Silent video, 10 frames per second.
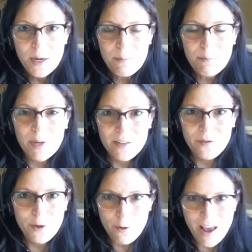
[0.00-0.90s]
but if
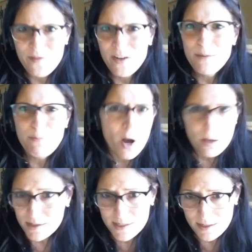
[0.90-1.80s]
you don't have any
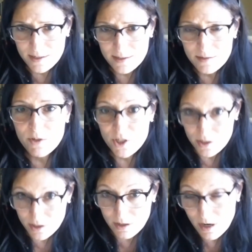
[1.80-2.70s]
policies, which is
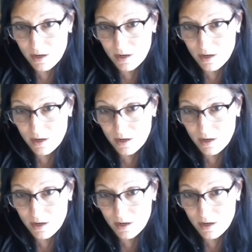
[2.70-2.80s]
a